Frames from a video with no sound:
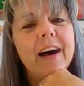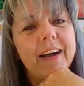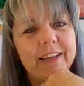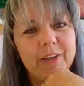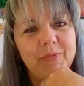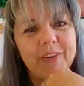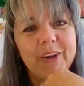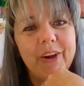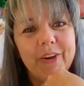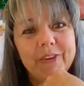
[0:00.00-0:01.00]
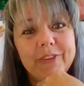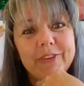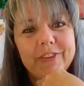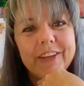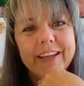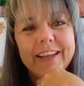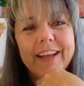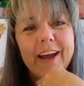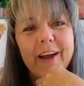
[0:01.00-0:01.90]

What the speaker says: I am your host, Jenn.